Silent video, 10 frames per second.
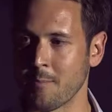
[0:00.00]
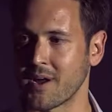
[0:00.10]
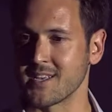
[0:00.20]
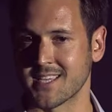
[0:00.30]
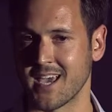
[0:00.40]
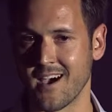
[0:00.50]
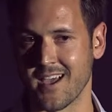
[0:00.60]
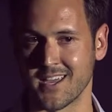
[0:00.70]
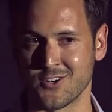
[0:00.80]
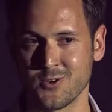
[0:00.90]
our bodies
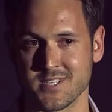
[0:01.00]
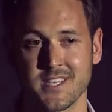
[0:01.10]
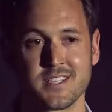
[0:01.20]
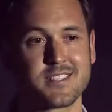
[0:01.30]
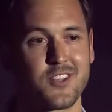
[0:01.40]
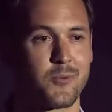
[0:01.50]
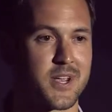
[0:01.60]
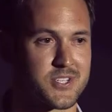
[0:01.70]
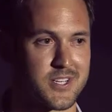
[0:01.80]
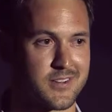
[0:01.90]
cannot handle is the
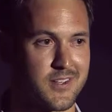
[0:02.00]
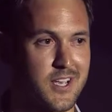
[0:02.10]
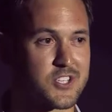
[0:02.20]
acceleration.